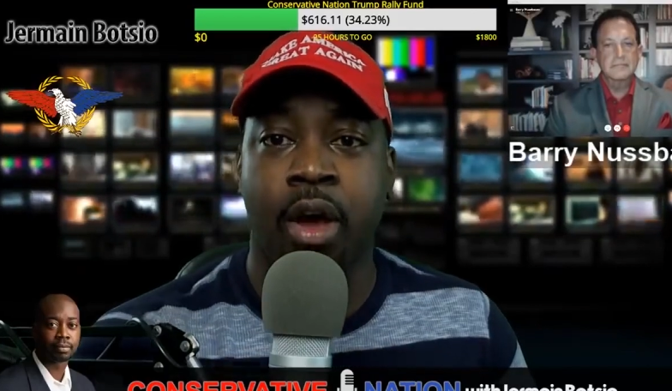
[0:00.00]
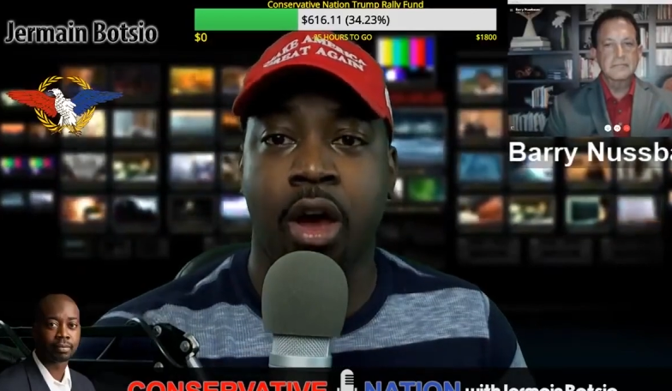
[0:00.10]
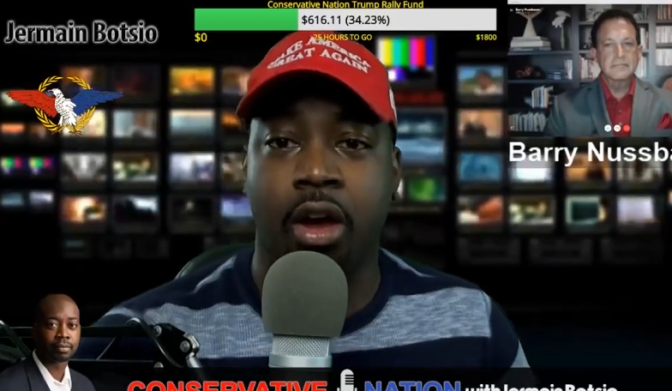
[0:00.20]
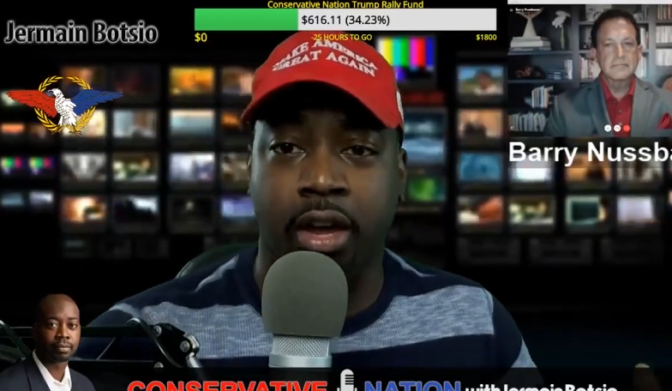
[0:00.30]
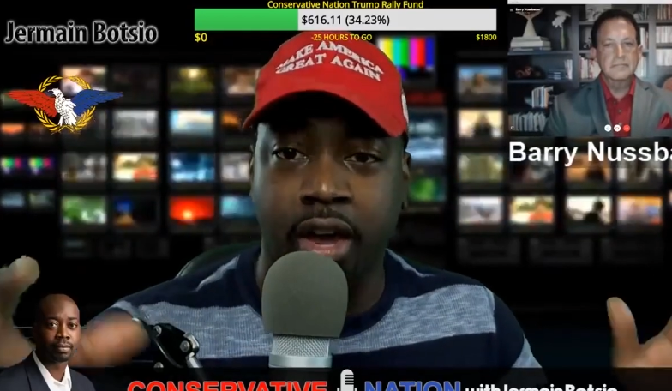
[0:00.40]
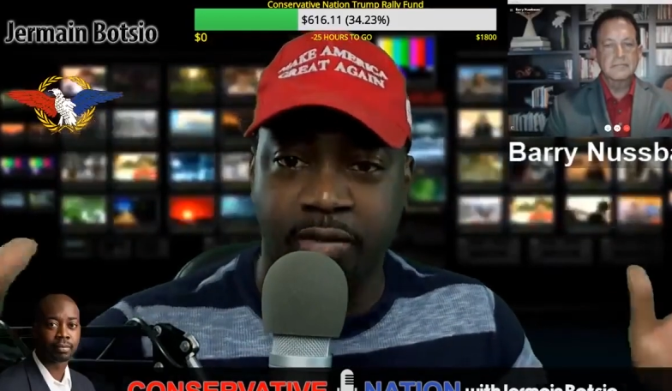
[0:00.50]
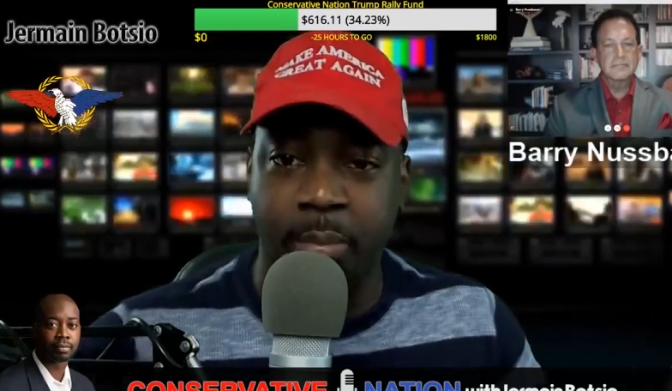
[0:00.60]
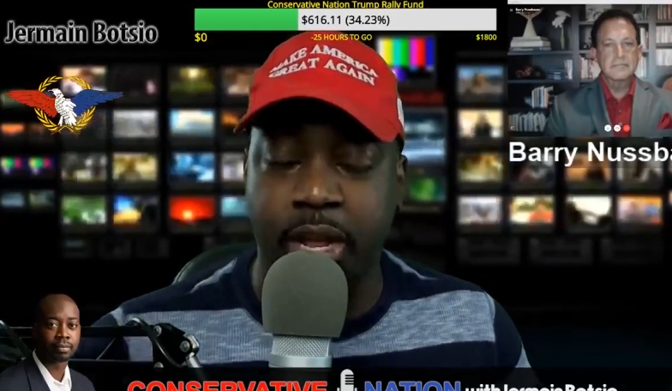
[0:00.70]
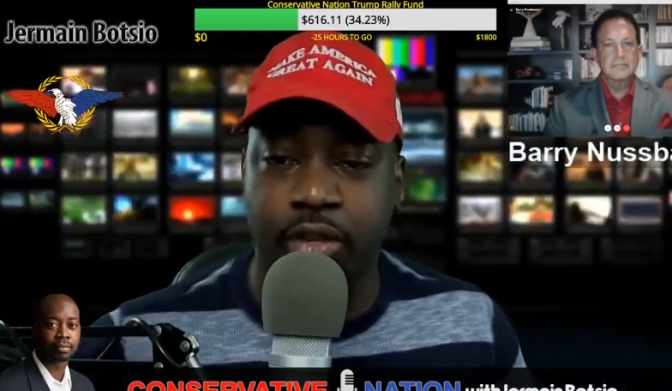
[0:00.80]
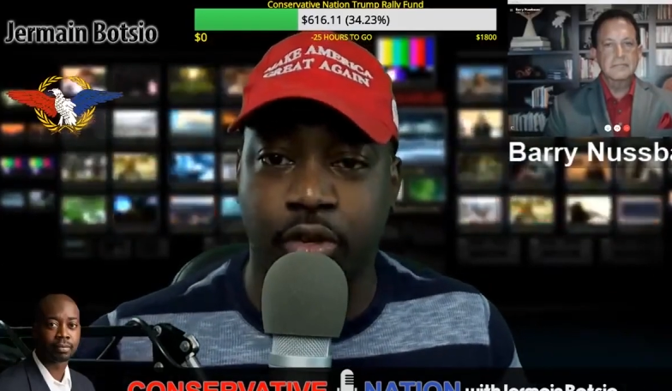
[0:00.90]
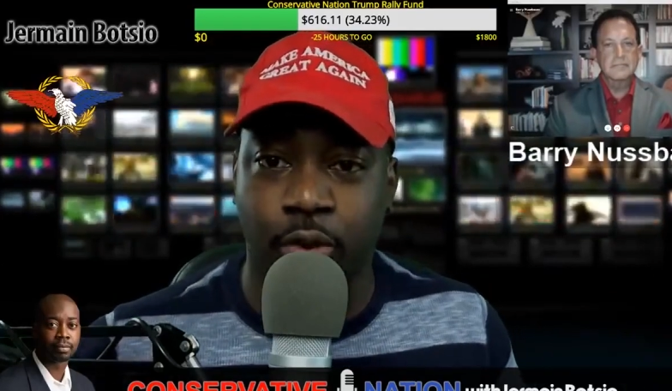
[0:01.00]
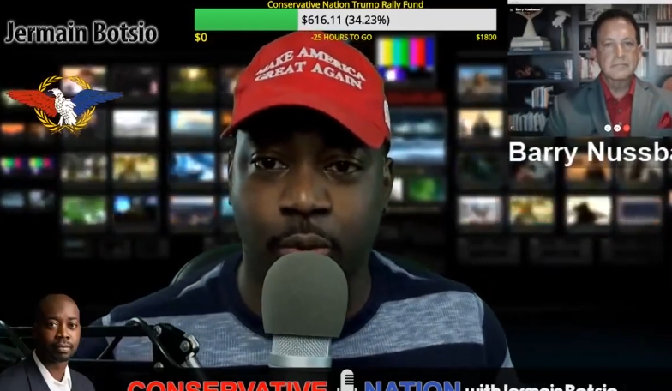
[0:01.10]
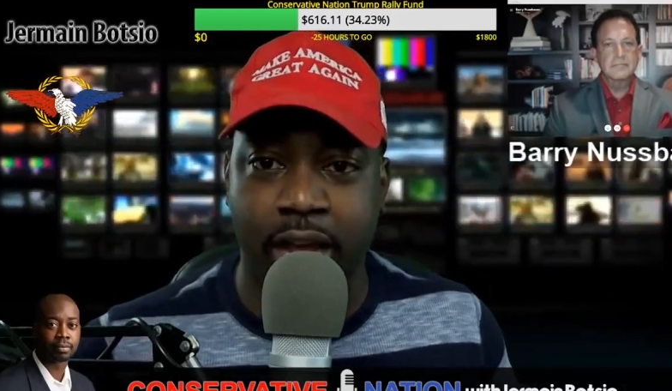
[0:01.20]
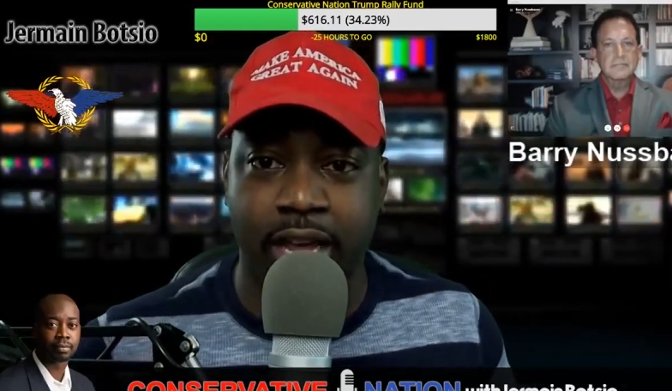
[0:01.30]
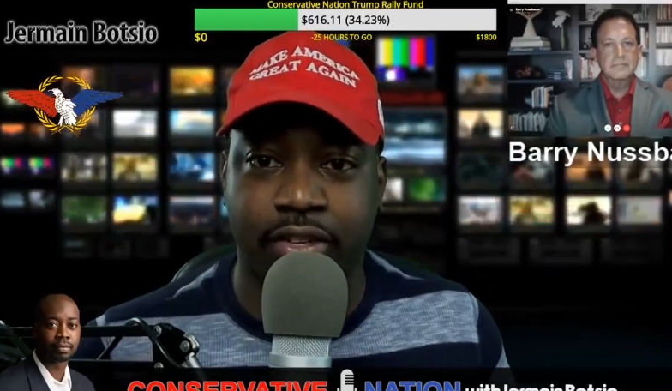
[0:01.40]
Speaker 1: a governmental
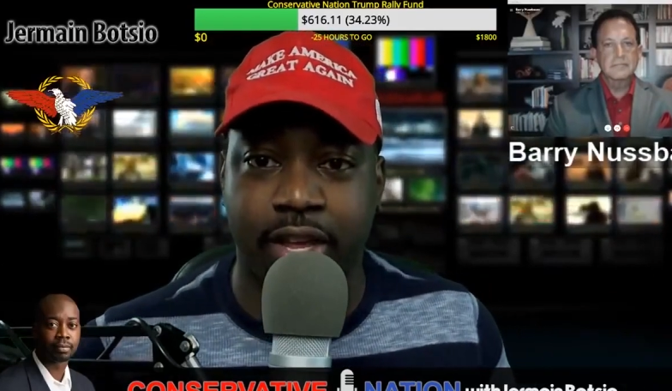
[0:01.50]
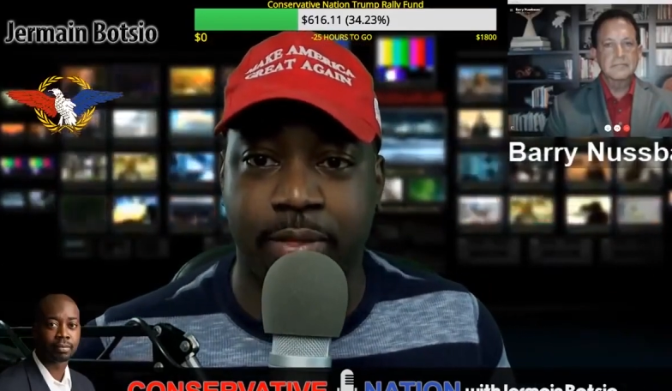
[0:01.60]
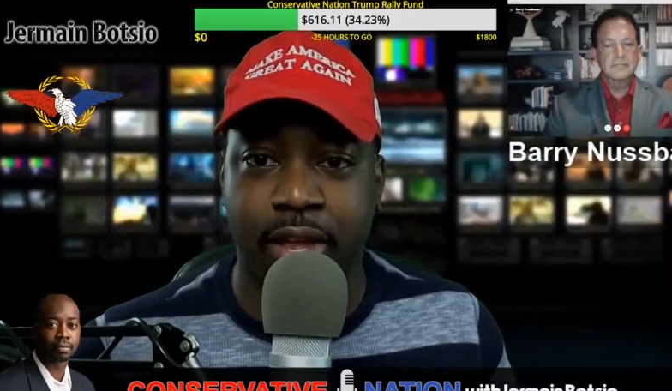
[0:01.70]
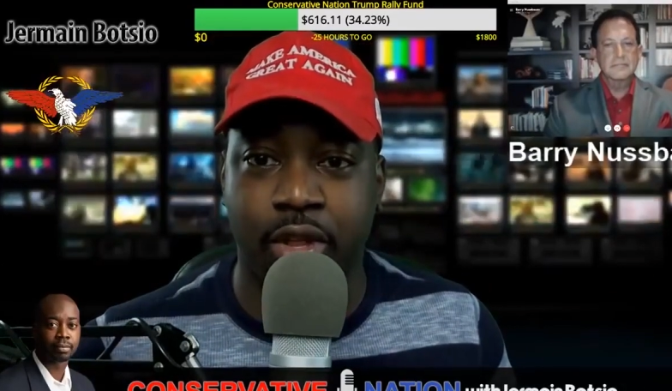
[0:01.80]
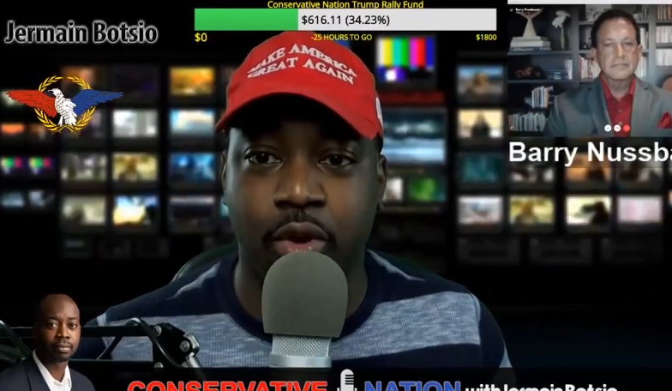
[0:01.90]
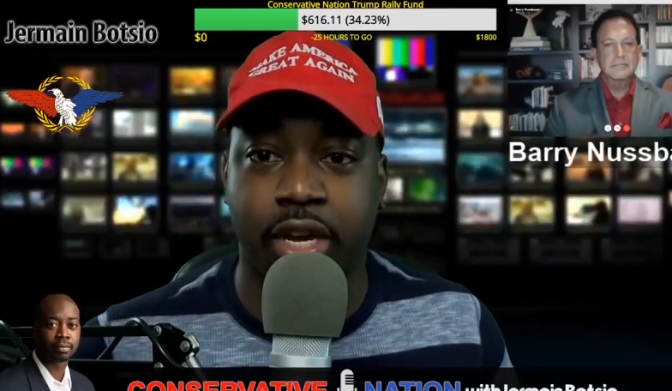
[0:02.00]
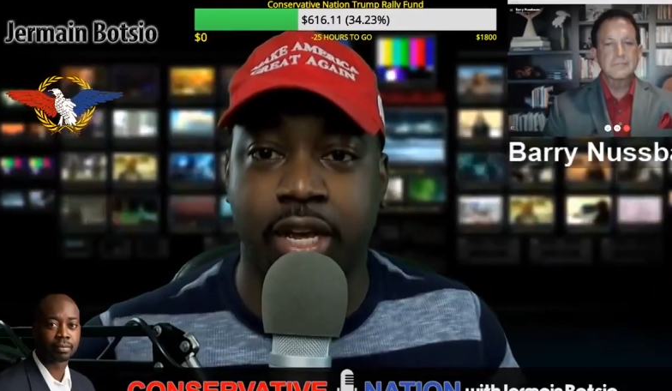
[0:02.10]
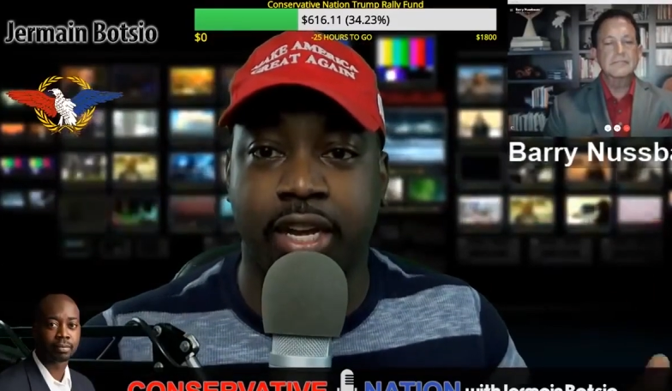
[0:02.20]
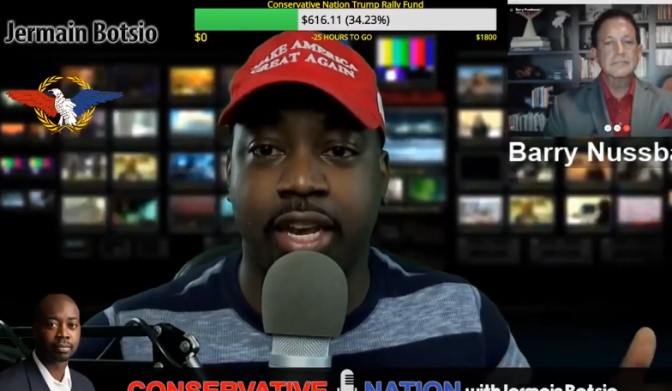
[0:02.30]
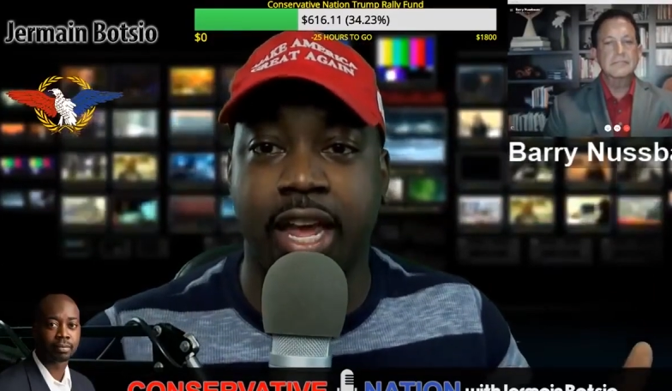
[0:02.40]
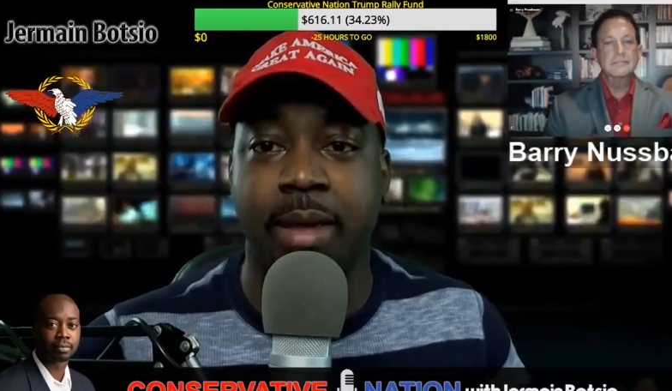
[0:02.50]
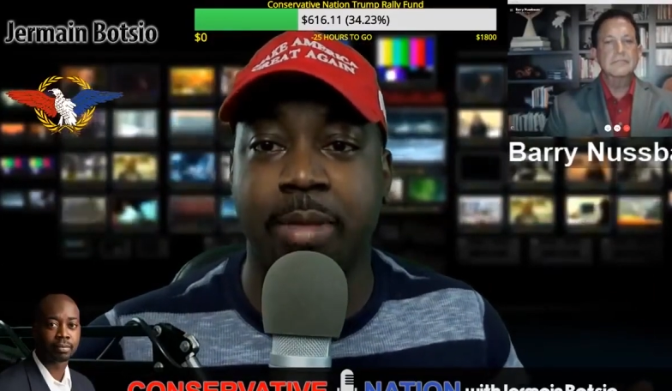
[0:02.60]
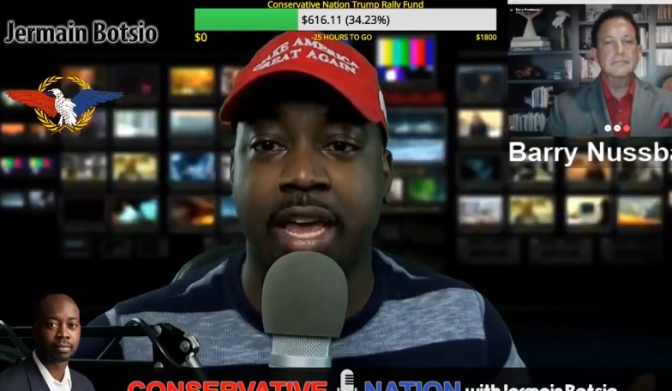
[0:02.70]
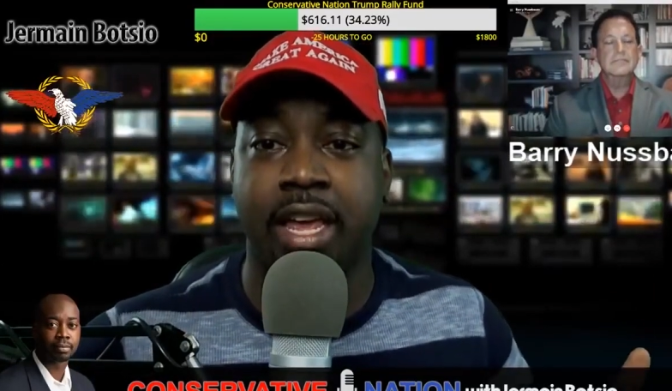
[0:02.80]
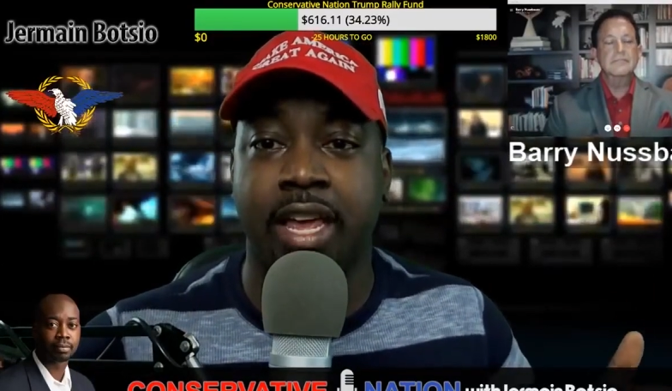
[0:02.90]
race and then you can claim that